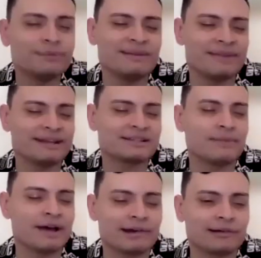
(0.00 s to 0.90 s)
be made to
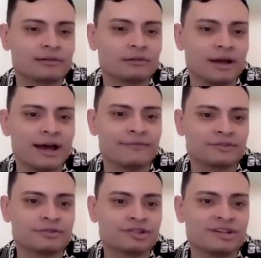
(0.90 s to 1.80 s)
matter
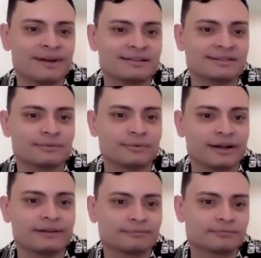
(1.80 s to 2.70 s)
after she passed away.